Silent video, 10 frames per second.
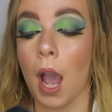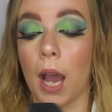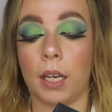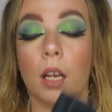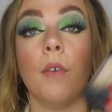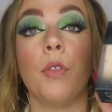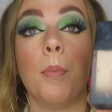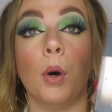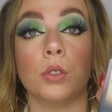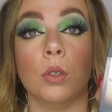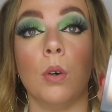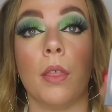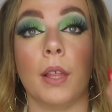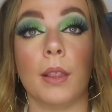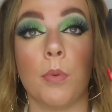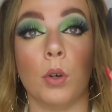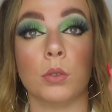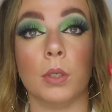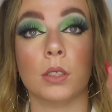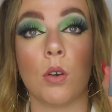And I love the bottle. I think the
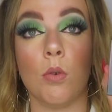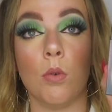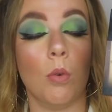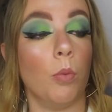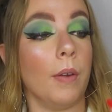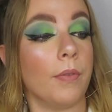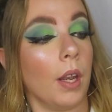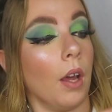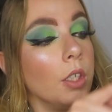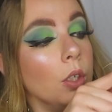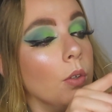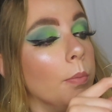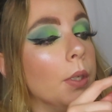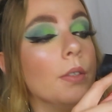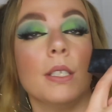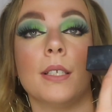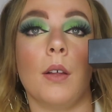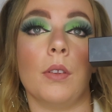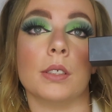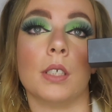bottle is cool with the like Huda Beauty
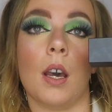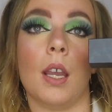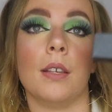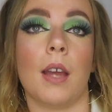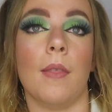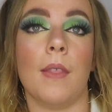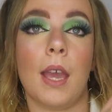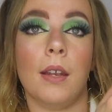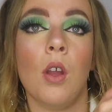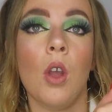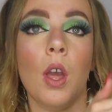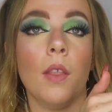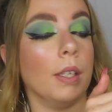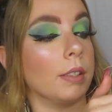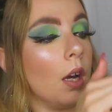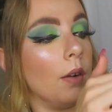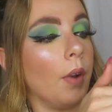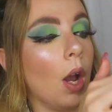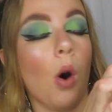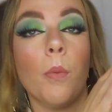down the side and then this kind of
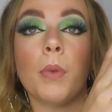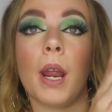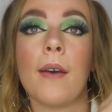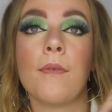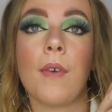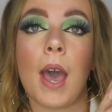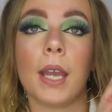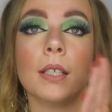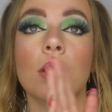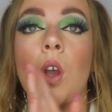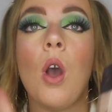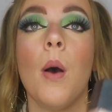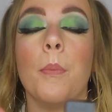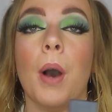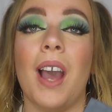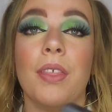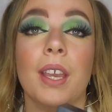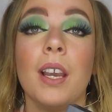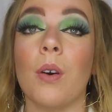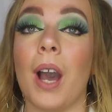like ombre effect. But I
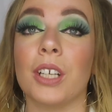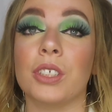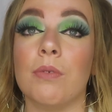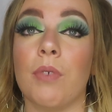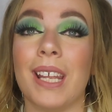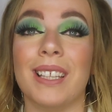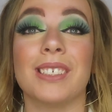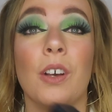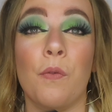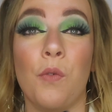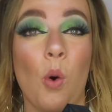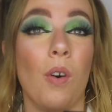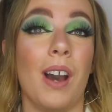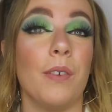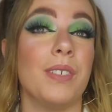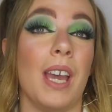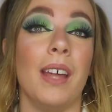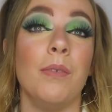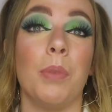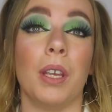think I'll actually rate this a 4 out of
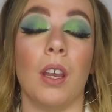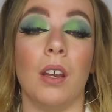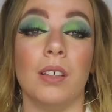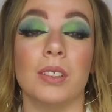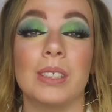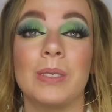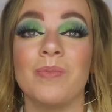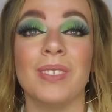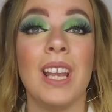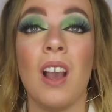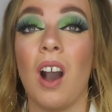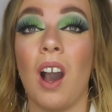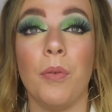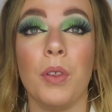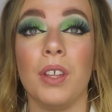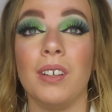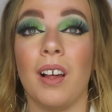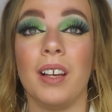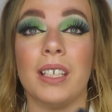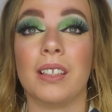10 because other than
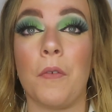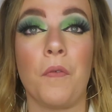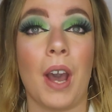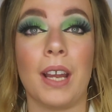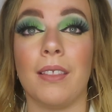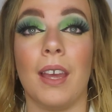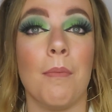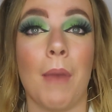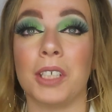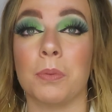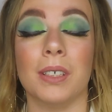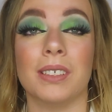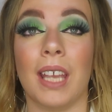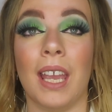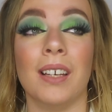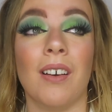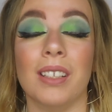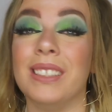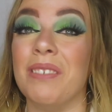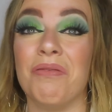like the fact that it matched my skin, I
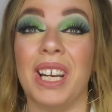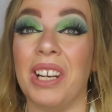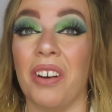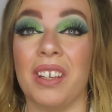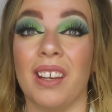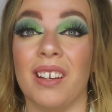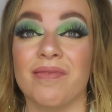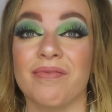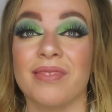didn't really like it.